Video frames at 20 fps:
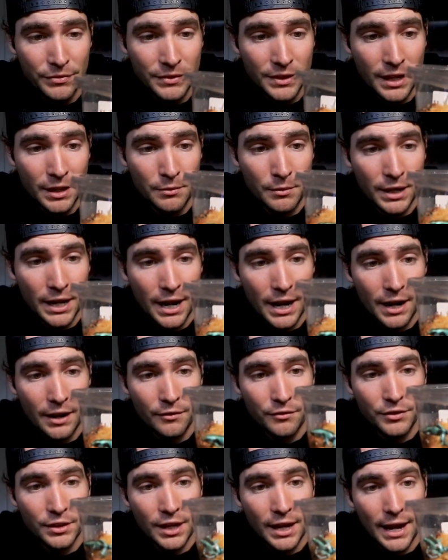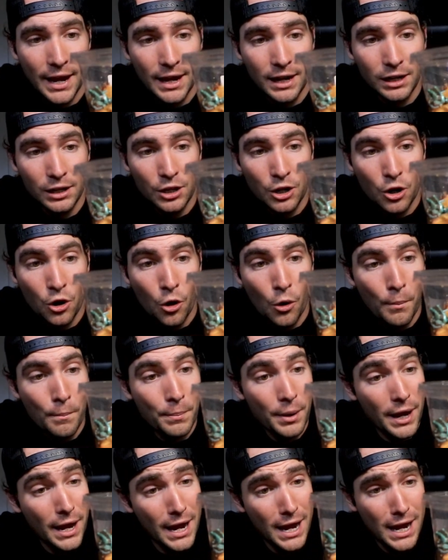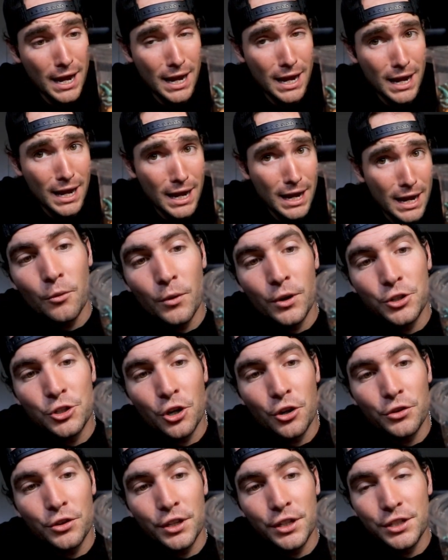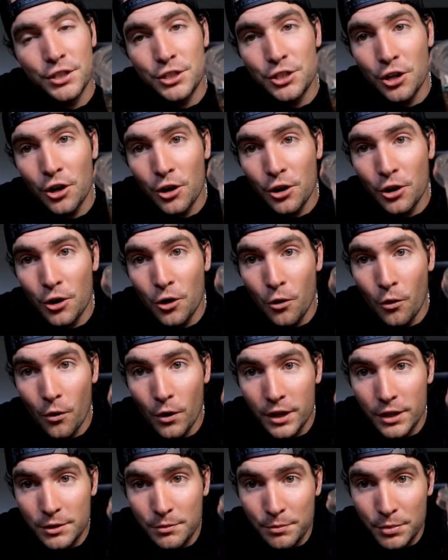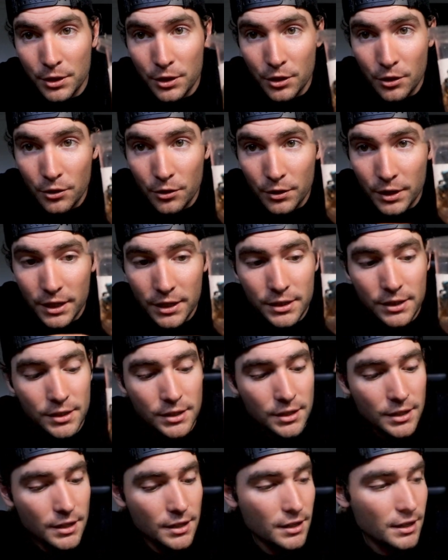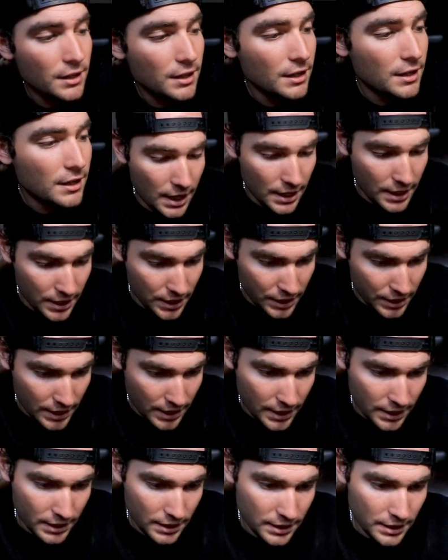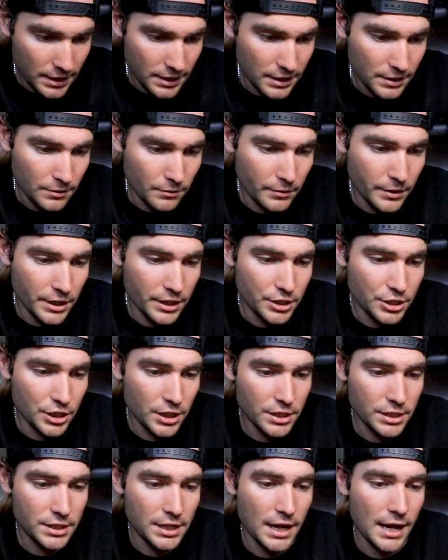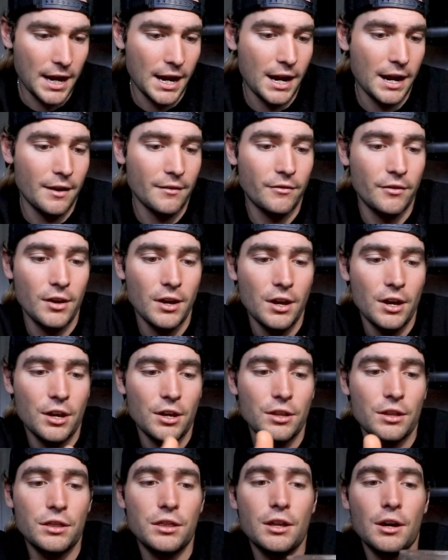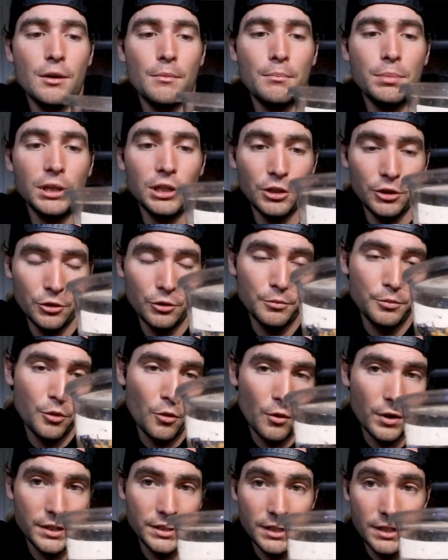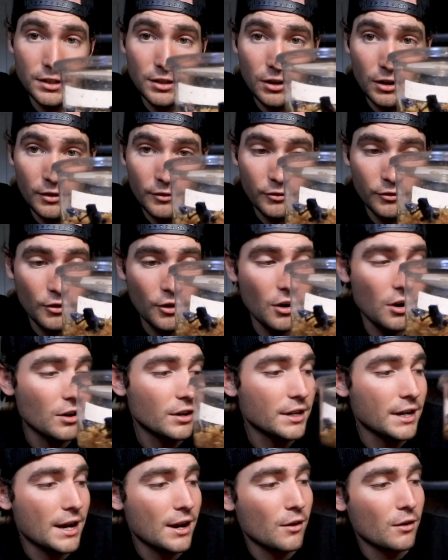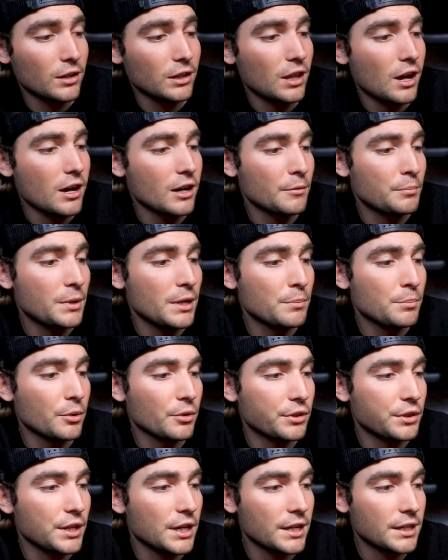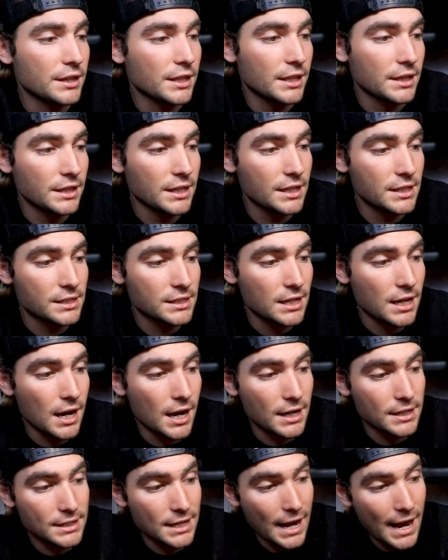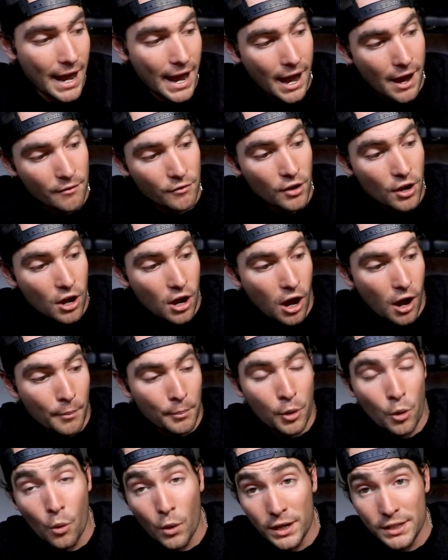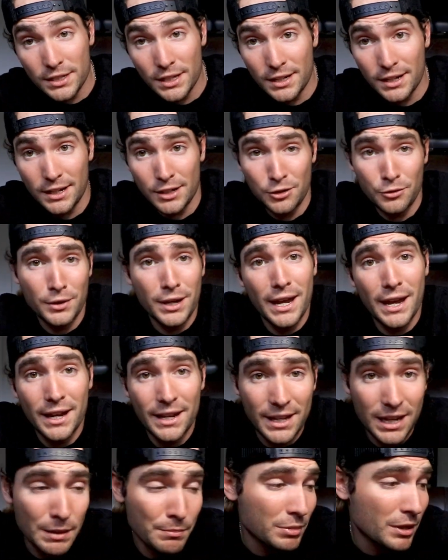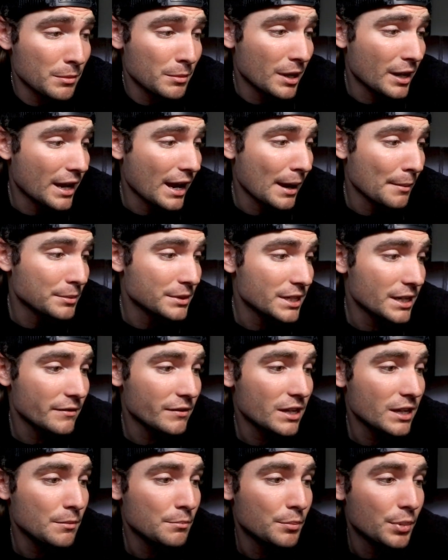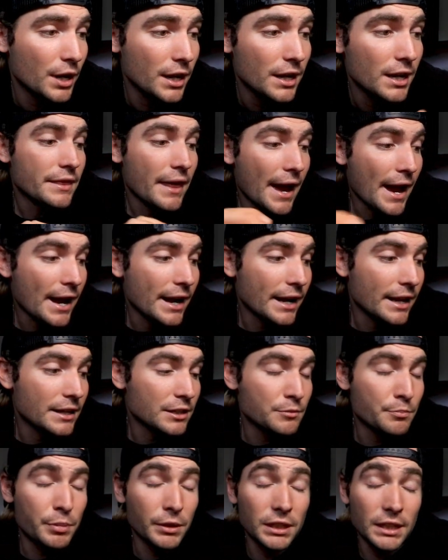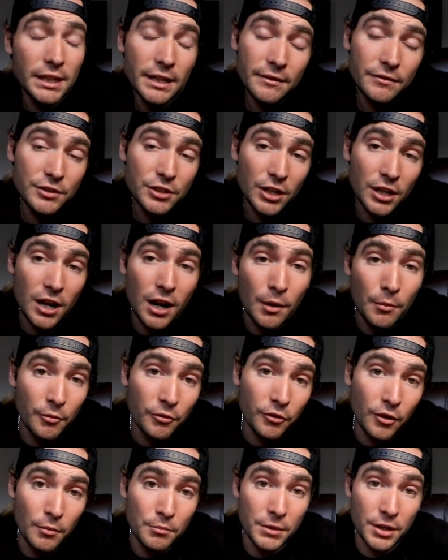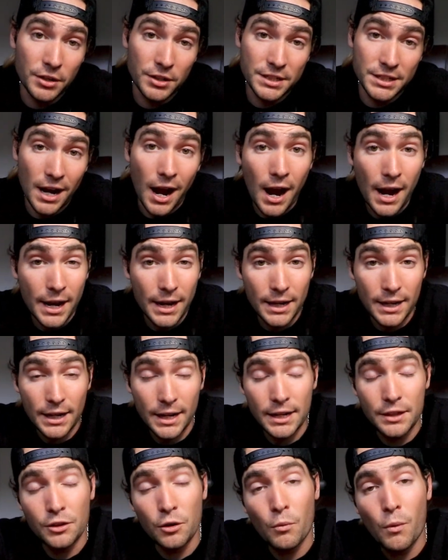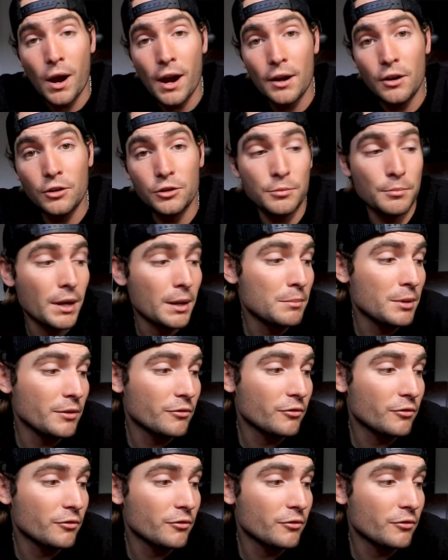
Then we have the El Cope, which are these turquoise beauties. And then we just have the blue poison dart frog. Now, a lot of people think that these guys have a poison and you can't keep them in captivity, but that is believed to come from their diet in the wild, maybe